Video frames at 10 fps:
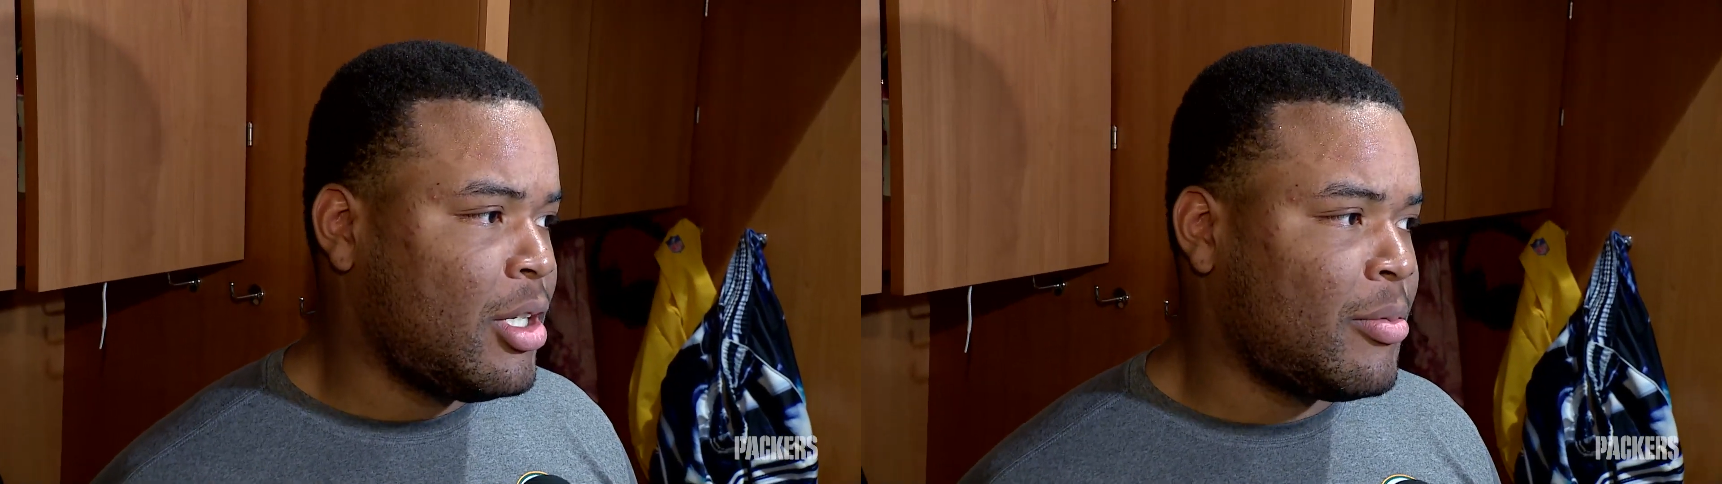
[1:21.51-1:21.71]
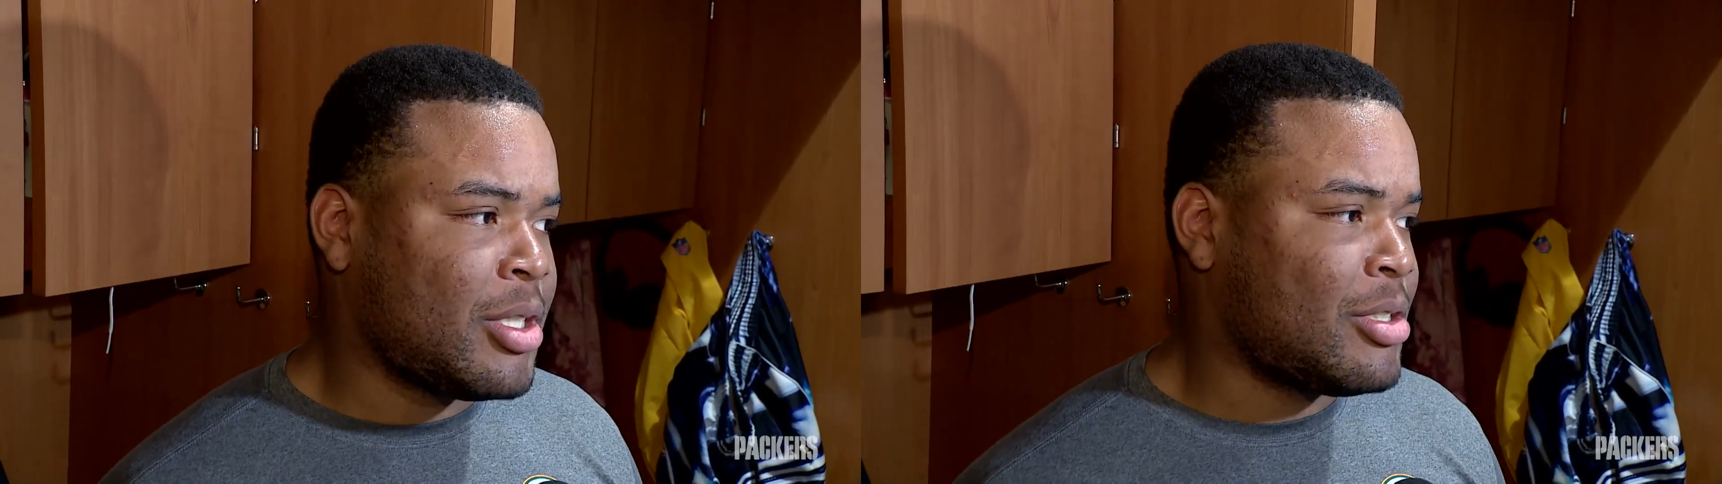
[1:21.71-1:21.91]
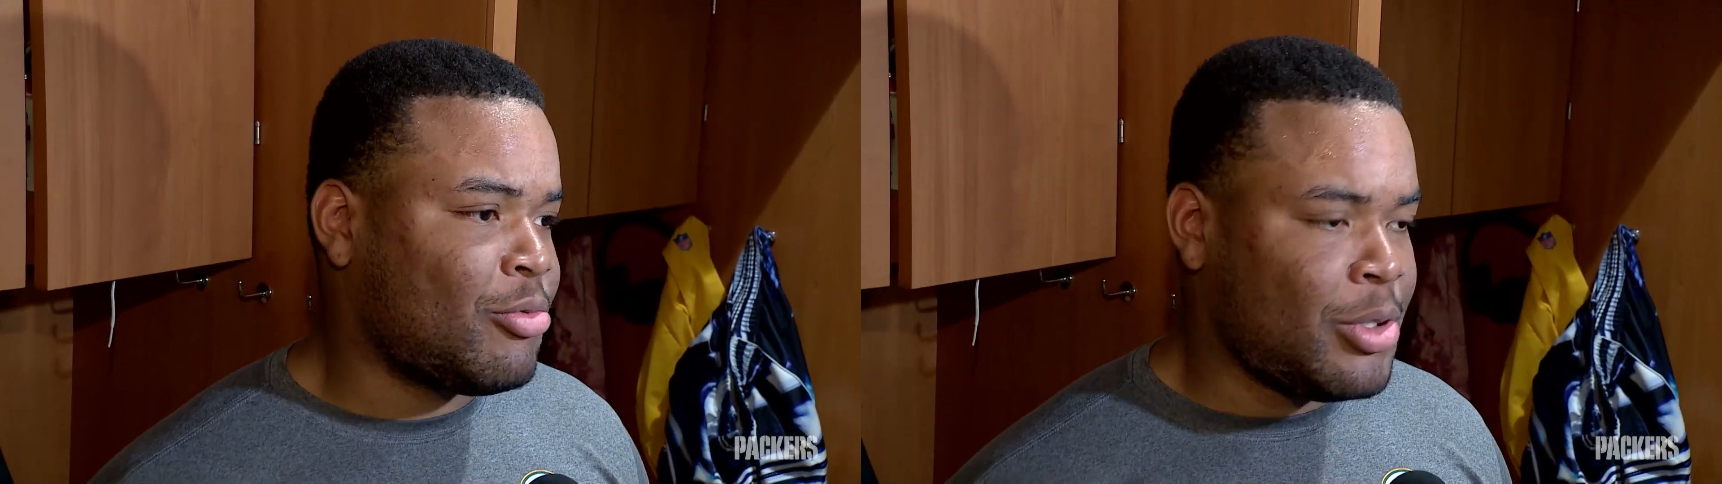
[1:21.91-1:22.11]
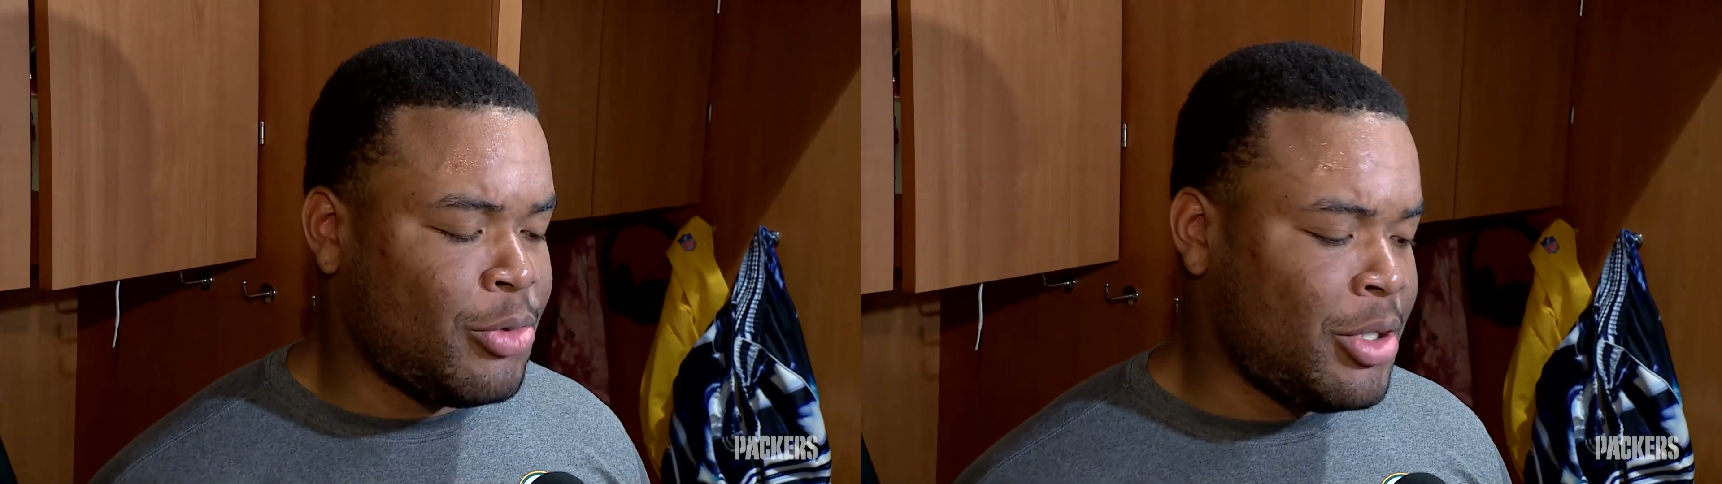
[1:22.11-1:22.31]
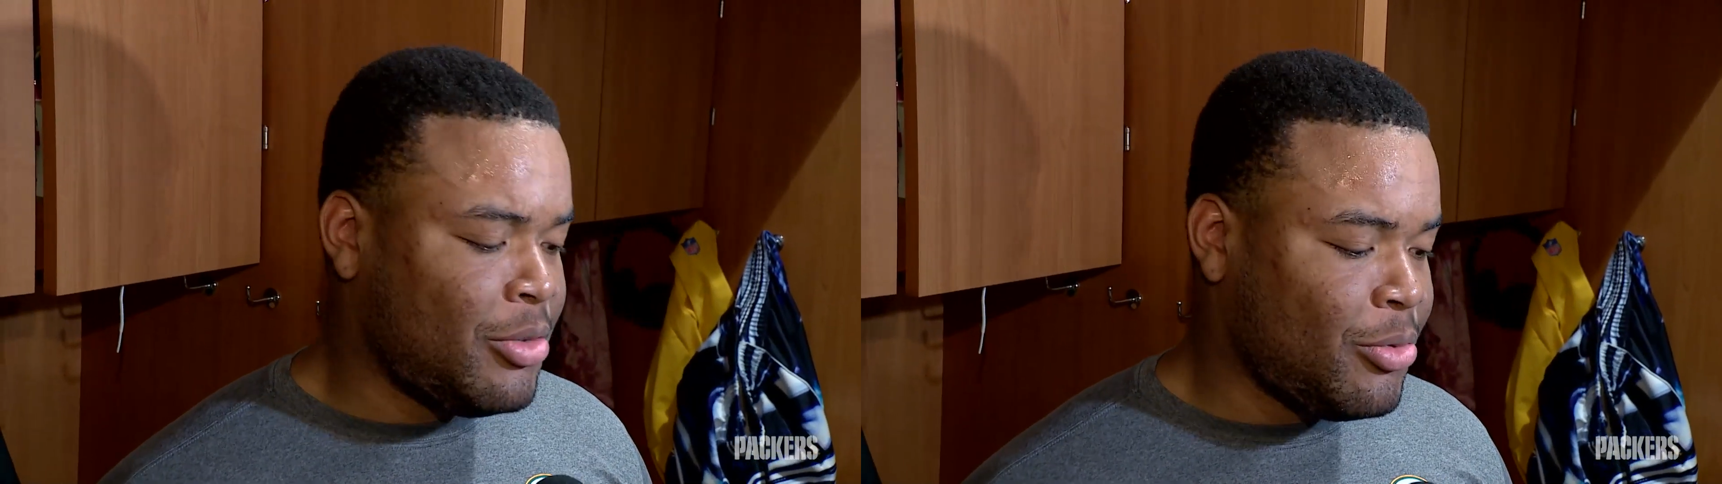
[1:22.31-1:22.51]
Because
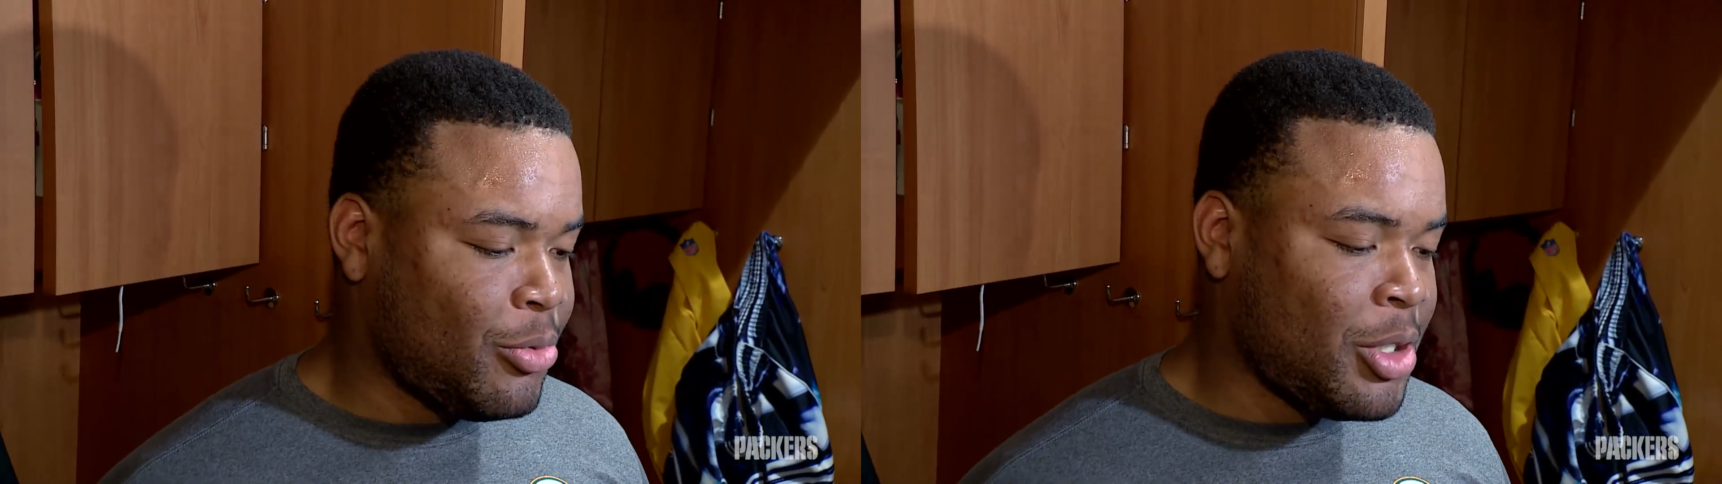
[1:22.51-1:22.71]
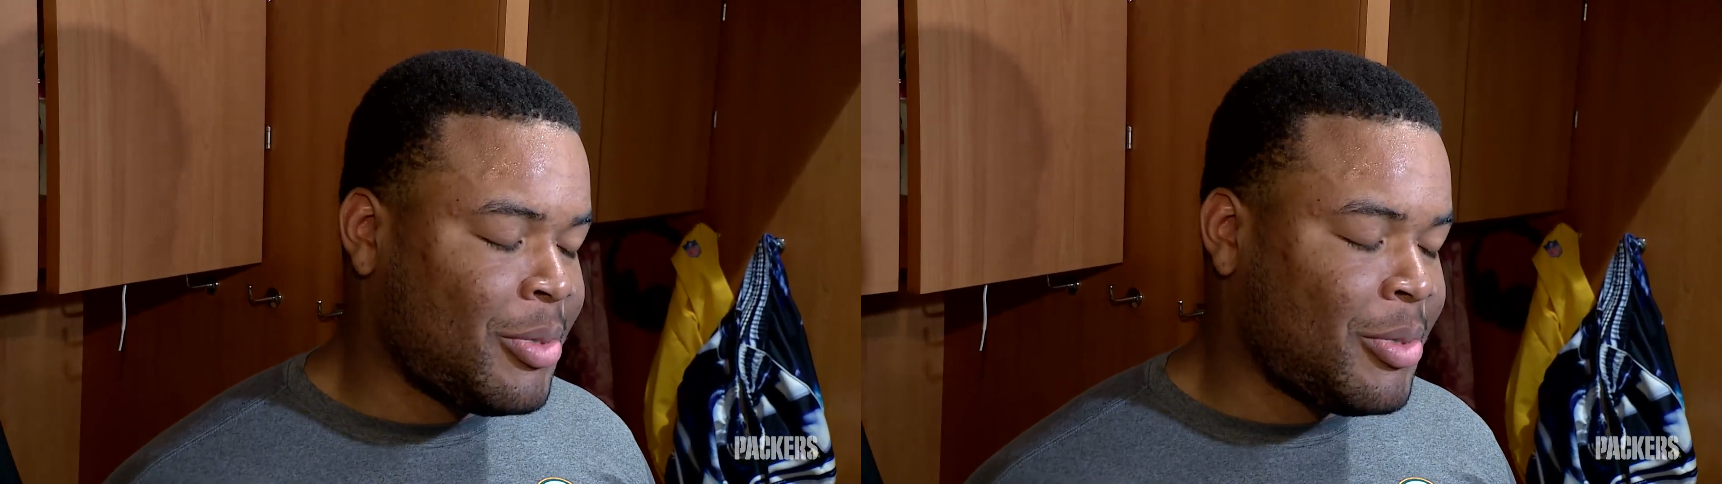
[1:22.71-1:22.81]
when you